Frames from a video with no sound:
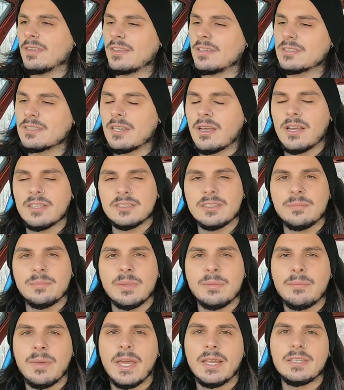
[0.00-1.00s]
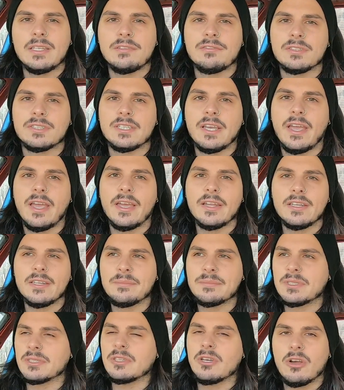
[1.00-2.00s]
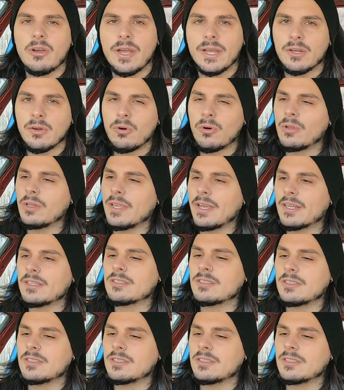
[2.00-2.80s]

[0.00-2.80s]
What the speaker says: this car's going to be mainly for tandems and going all out.